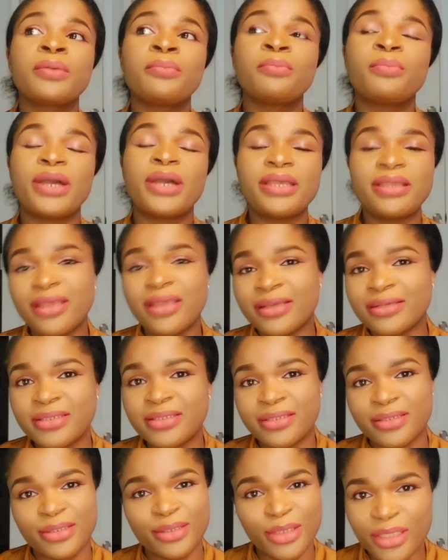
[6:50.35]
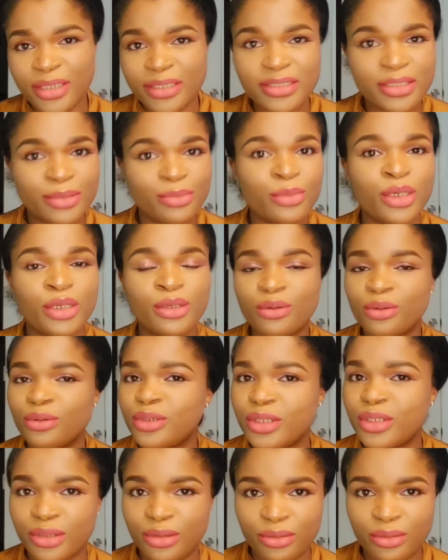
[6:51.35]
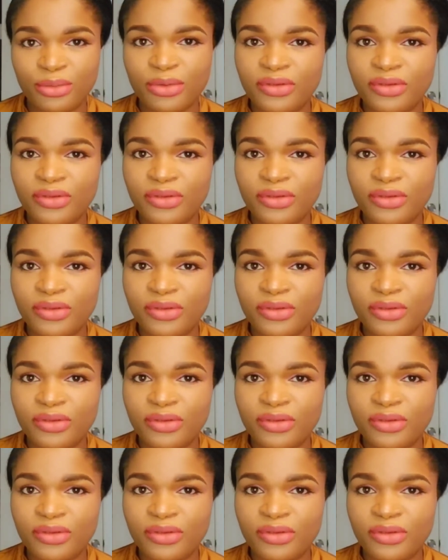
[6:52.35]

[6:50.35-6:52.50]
My yes is yes and my no is no.